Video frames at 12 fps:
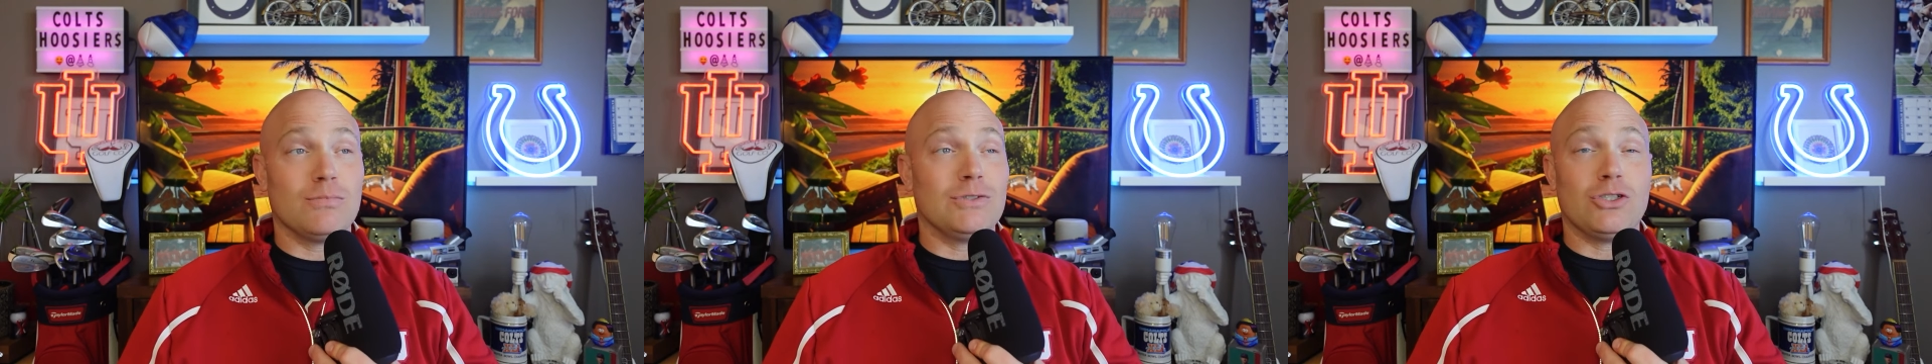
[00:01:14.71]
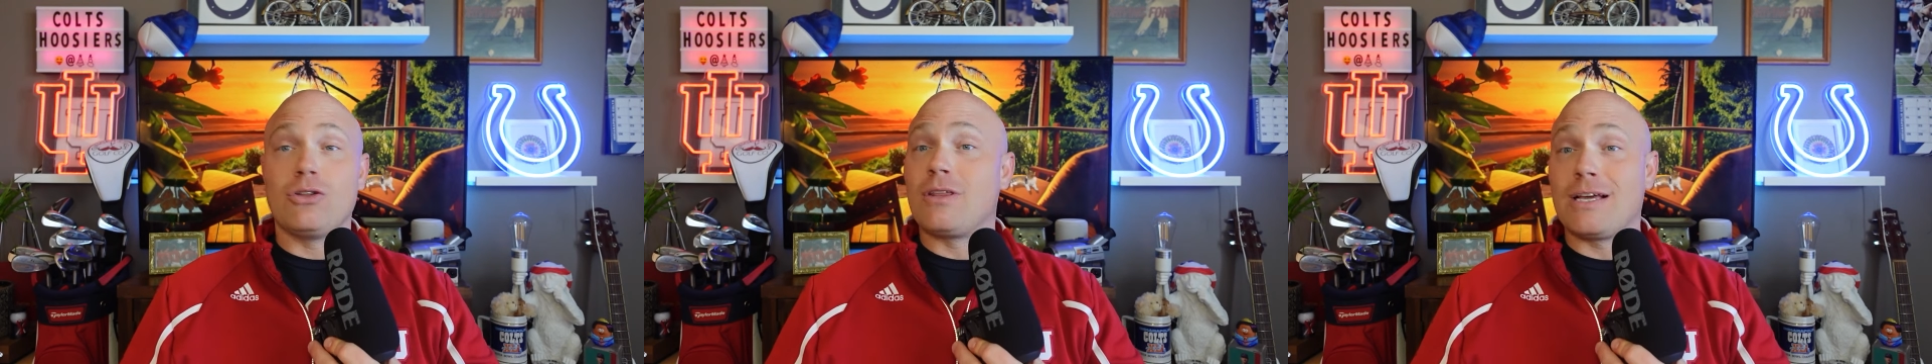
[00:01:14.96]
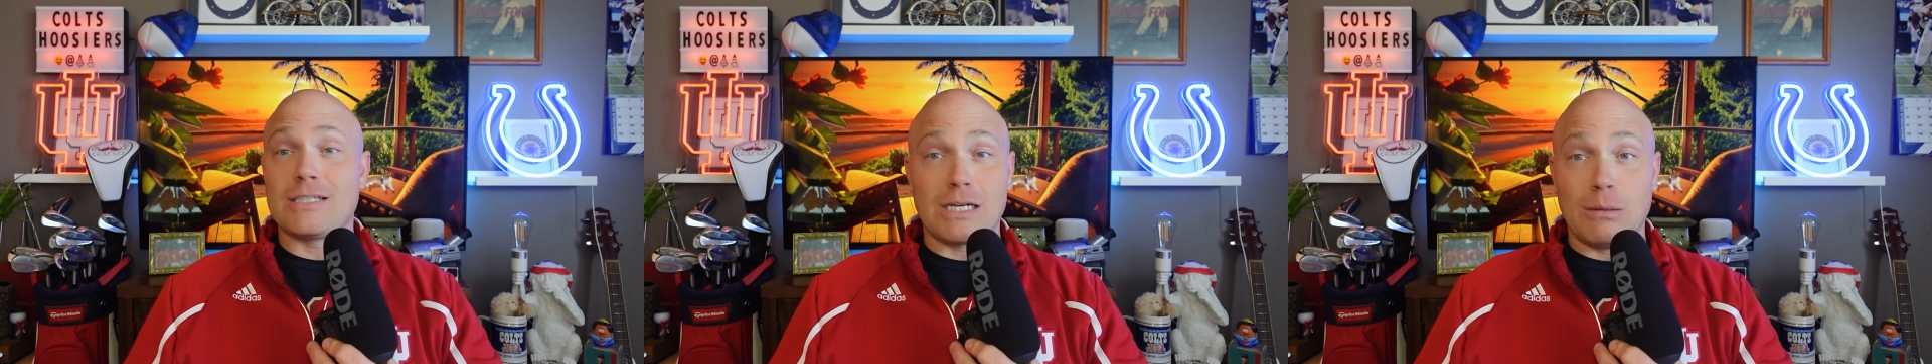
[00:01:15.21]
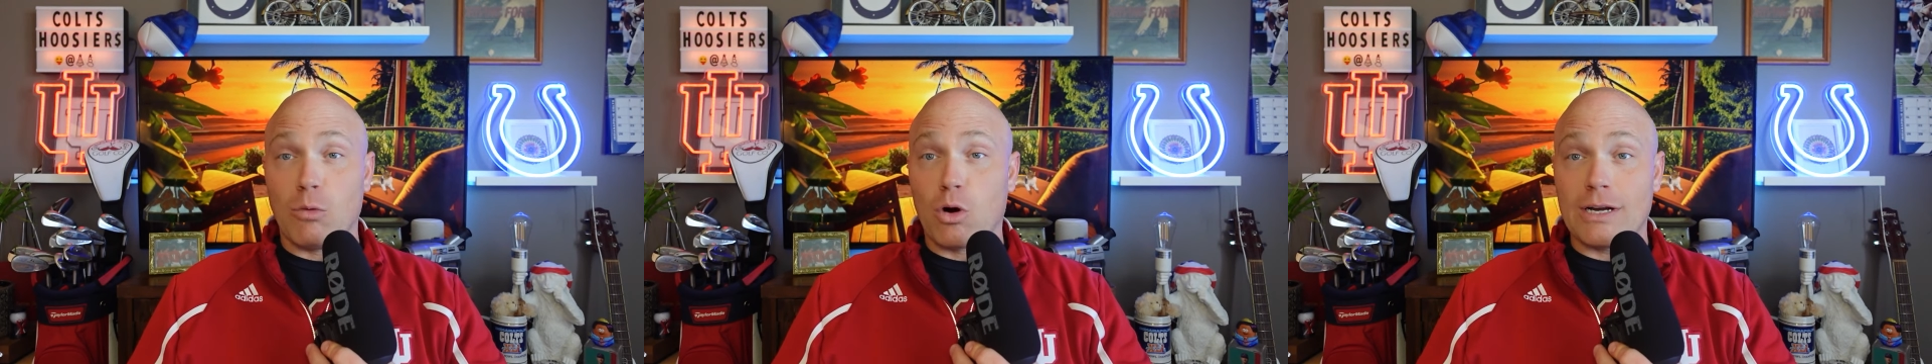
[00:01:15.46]
do things in
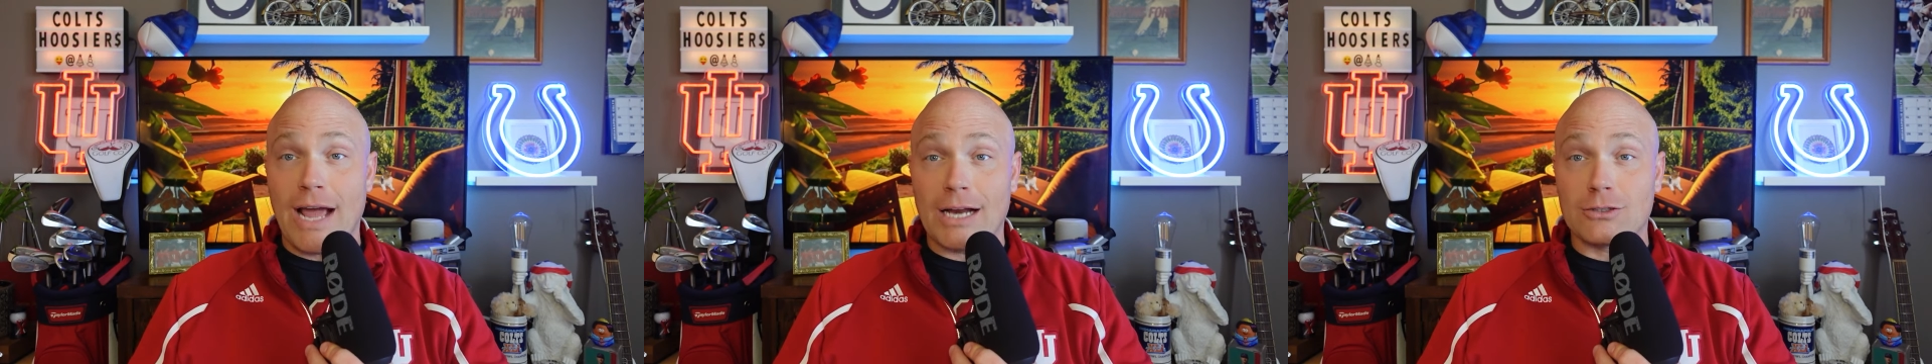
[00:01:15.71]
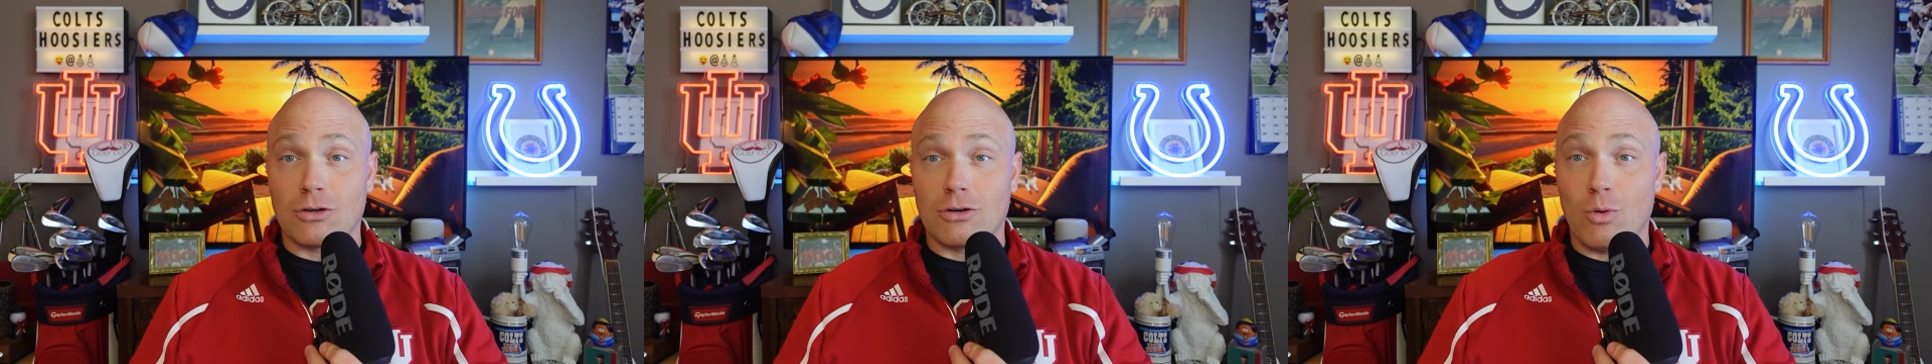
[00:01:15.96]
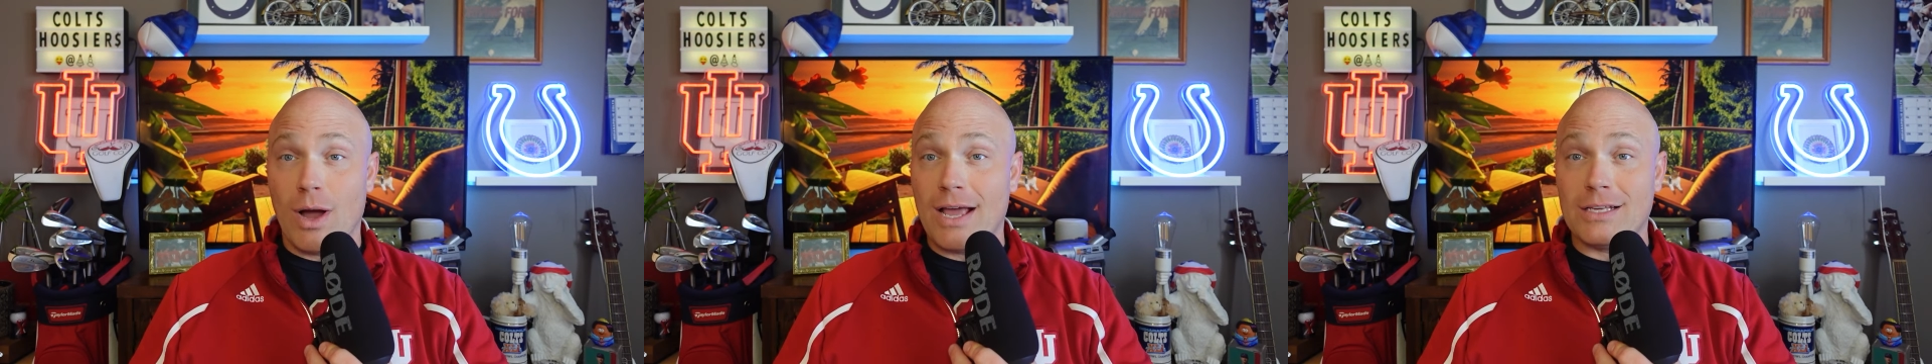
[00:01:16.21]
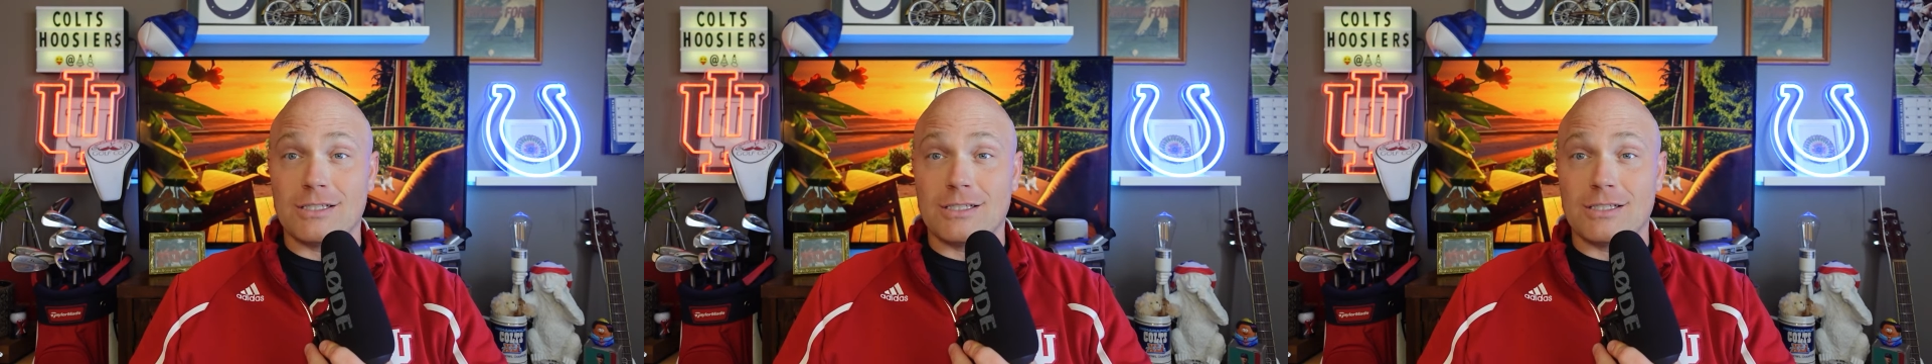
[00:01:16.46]
a more natural way.